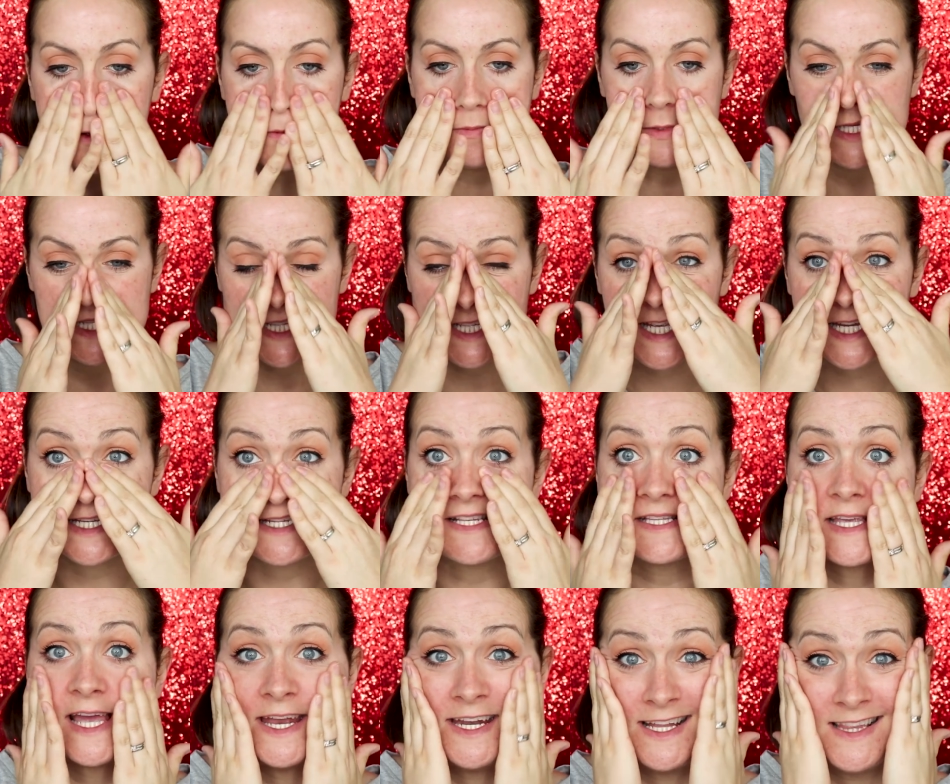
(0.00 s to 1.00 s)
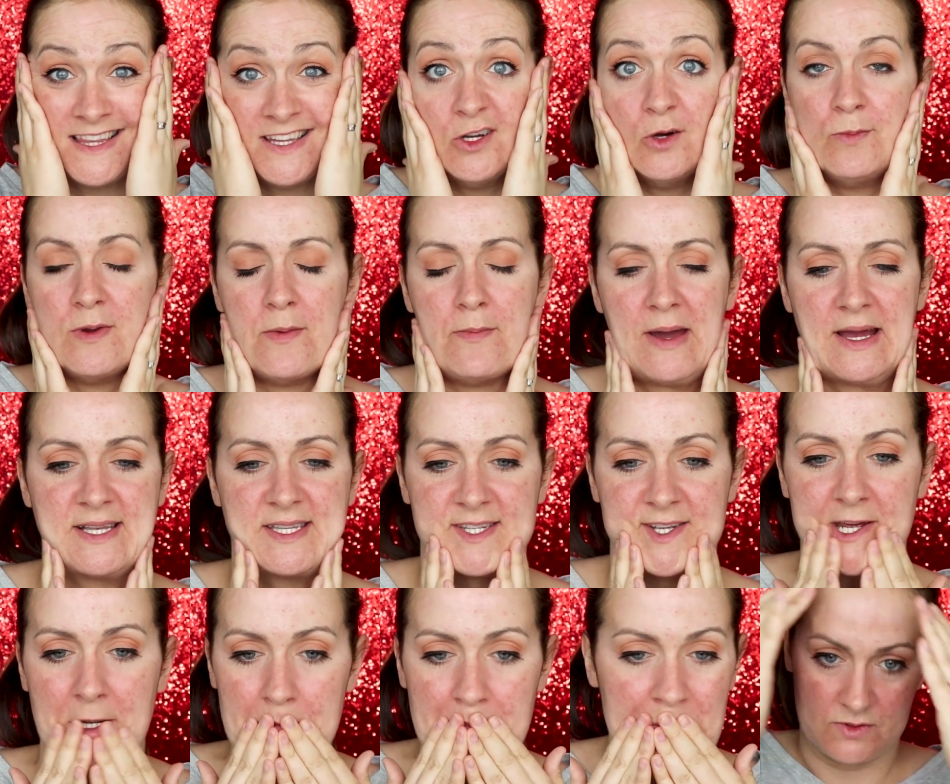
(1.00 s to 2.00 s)
My skin is getting a little bit
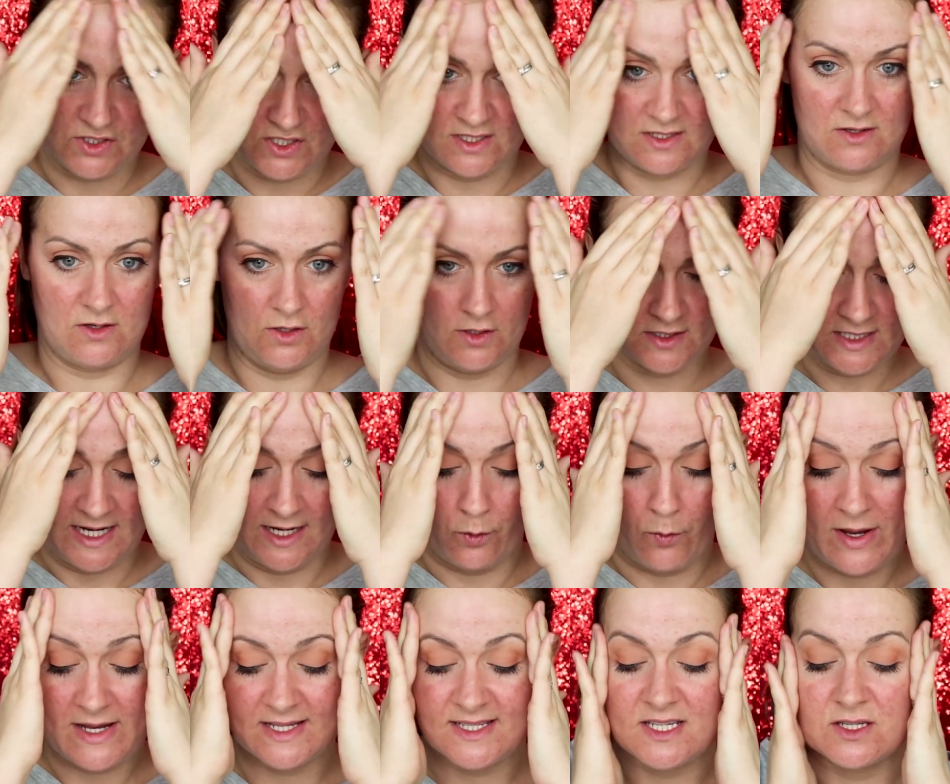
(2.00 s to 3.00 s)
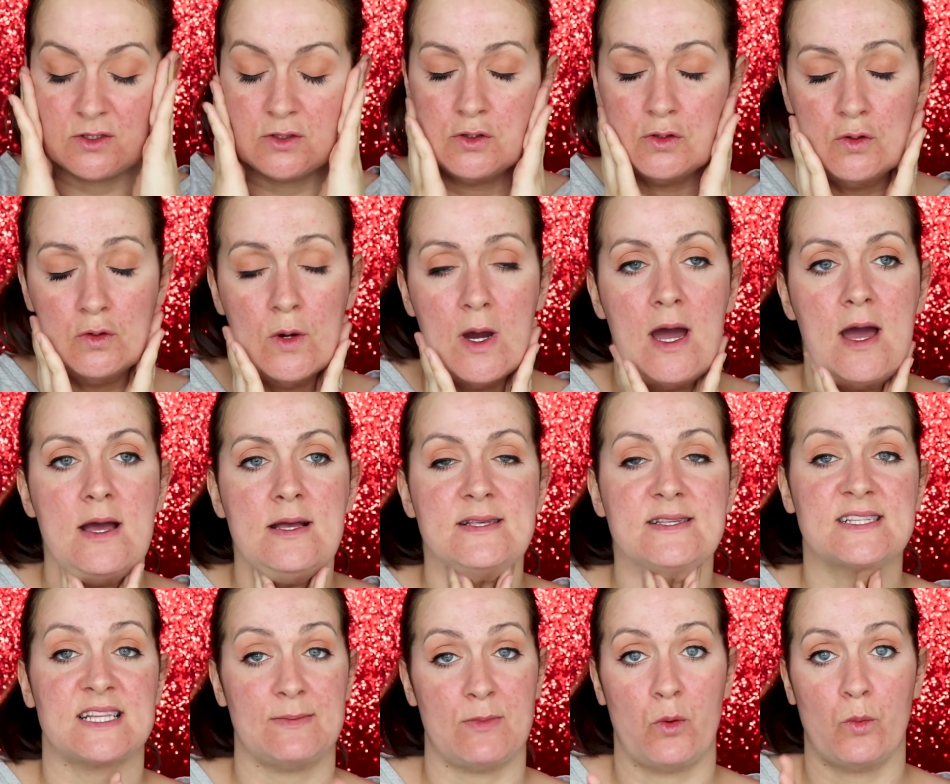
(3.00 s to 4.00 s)
better, which is good. And I went to
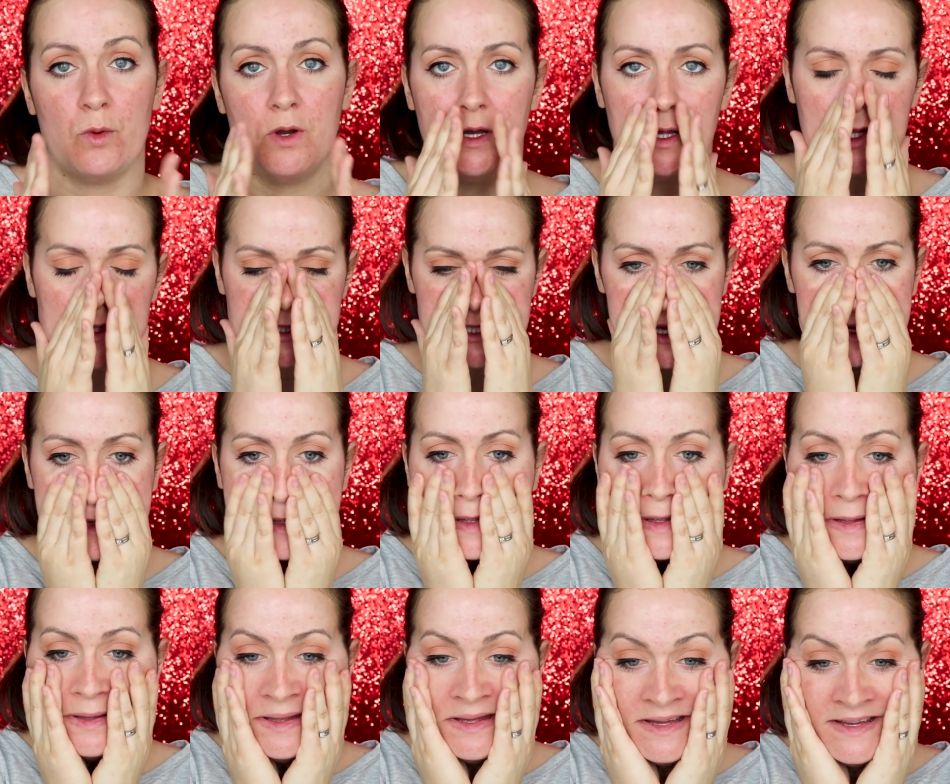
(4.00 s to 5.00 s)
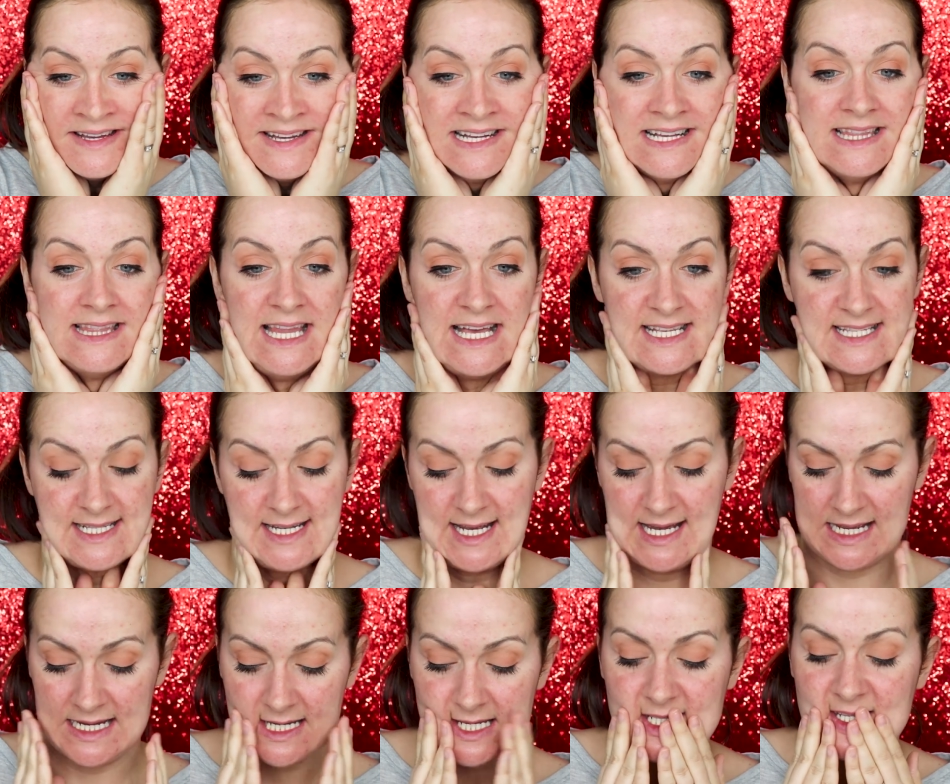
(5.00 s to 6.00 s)
Slimming World last
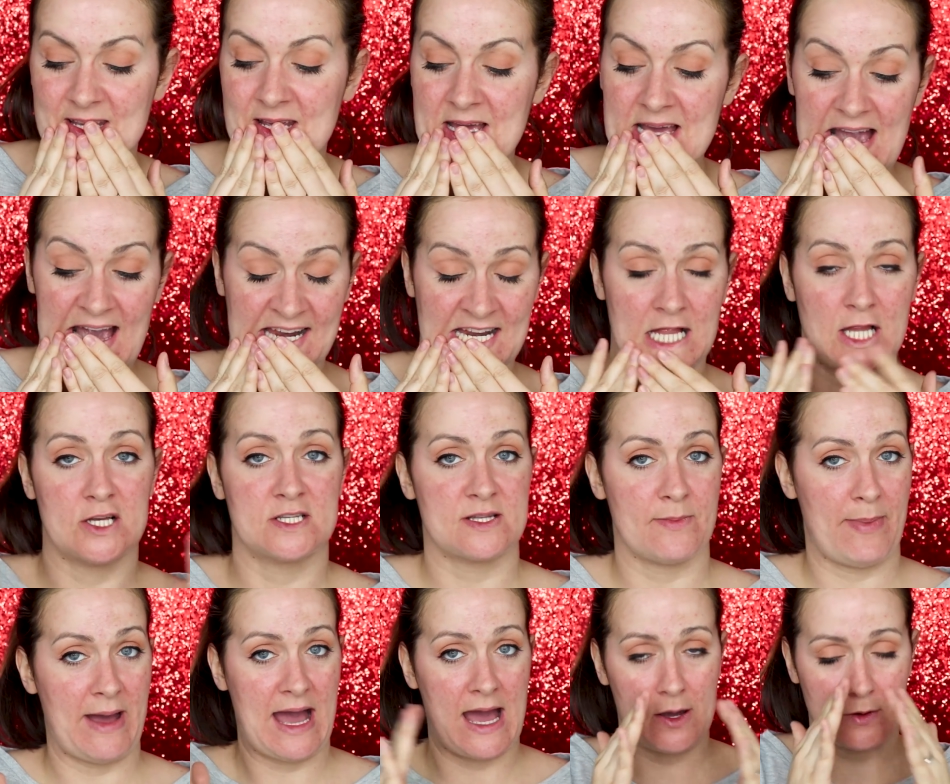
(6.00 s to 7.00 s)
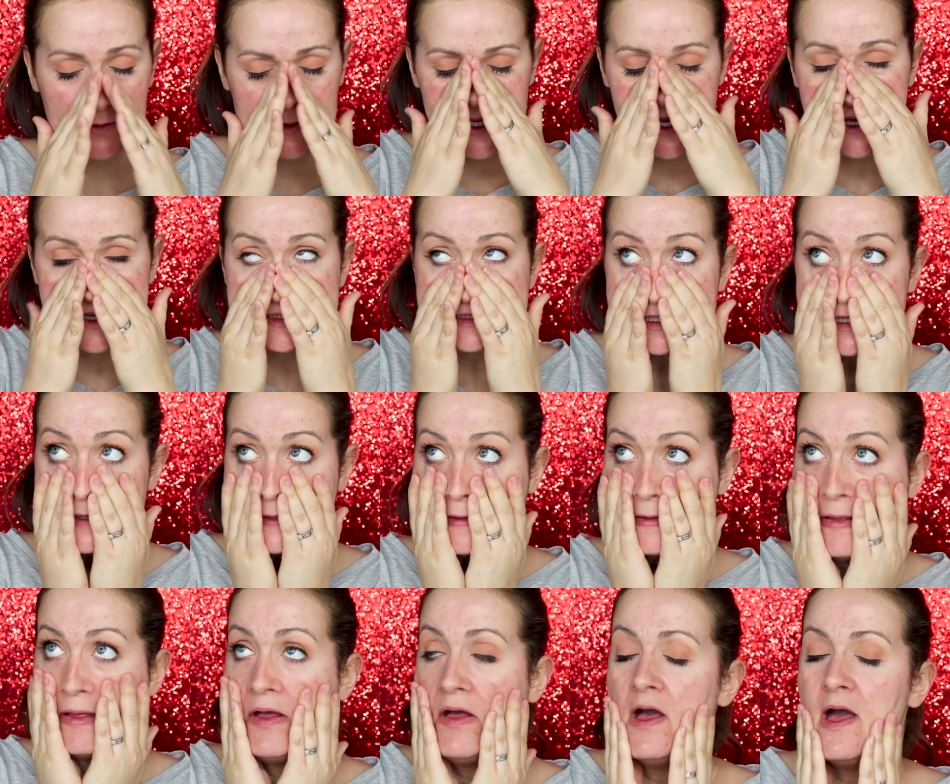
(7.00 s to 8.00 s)
night and I lost a pound, so
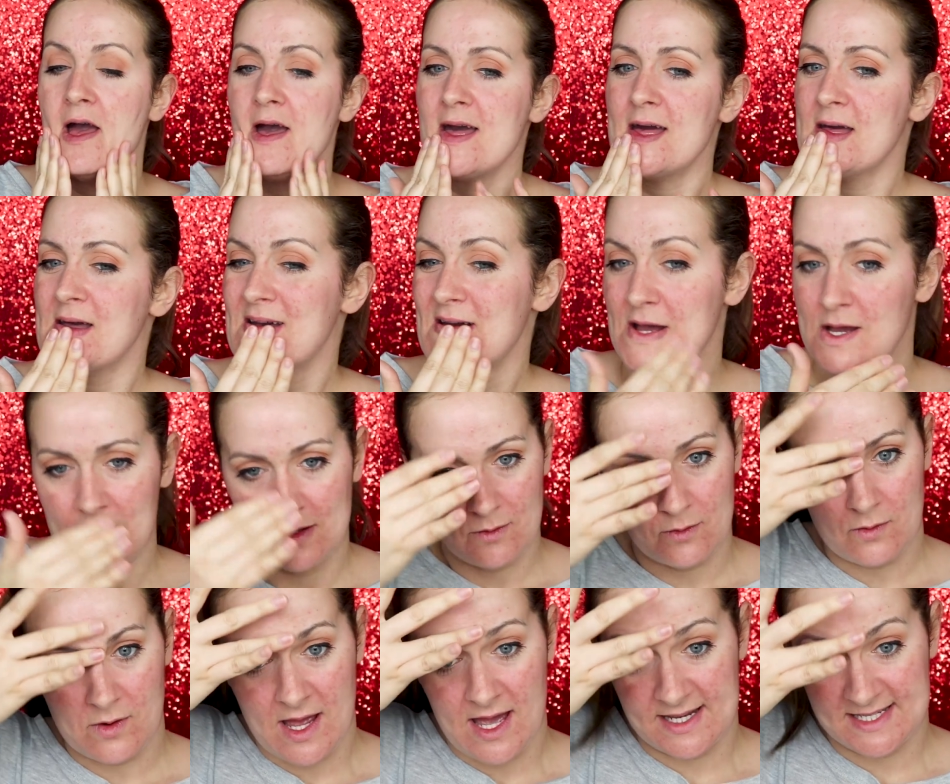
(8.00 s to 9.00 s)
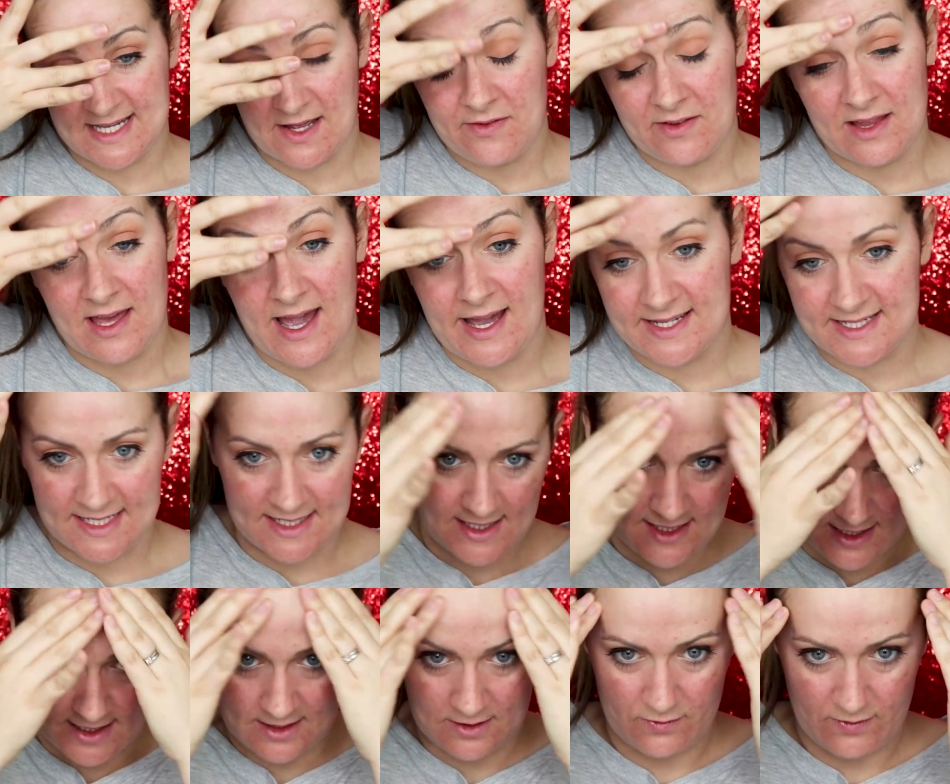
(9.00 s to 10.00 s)
we're definitely heading
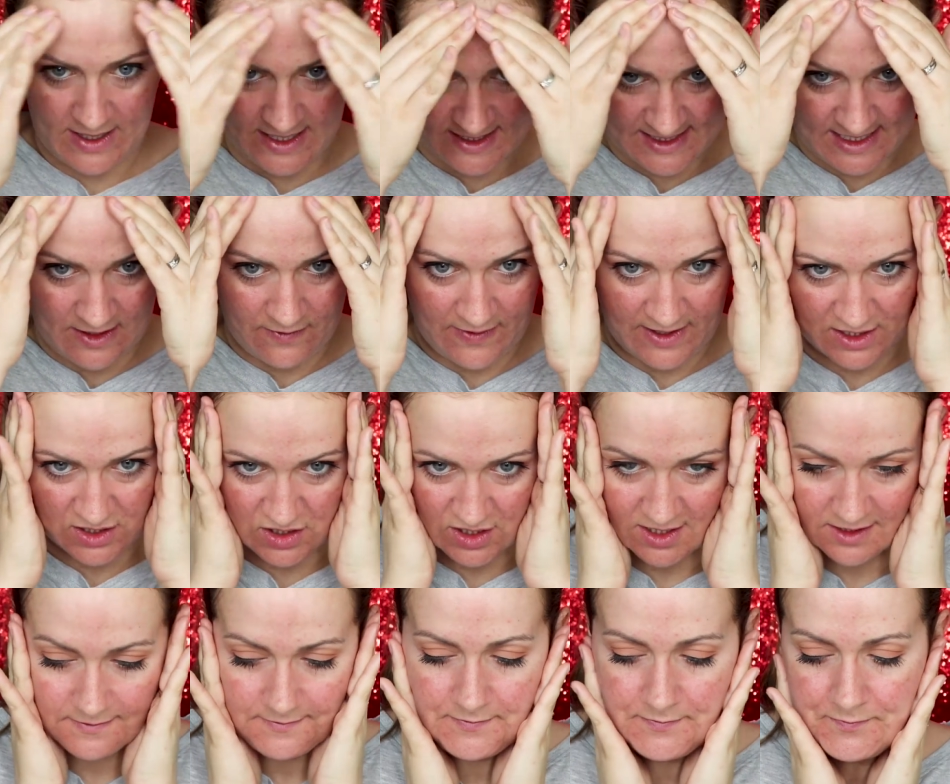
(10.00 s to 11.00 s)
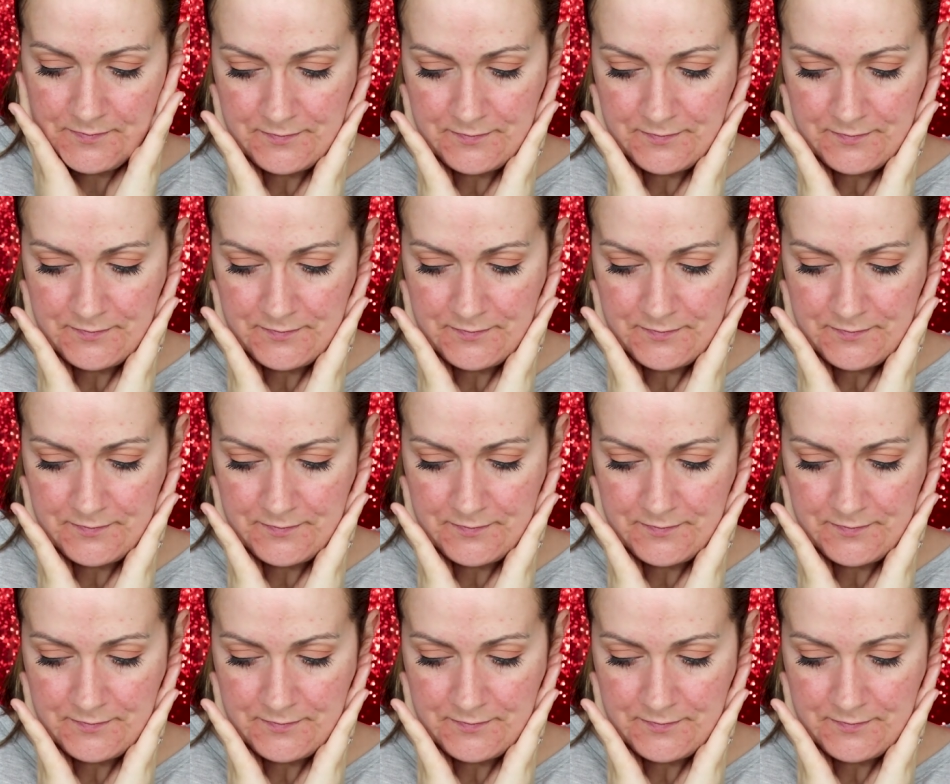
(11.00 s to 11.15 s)
in the right direction.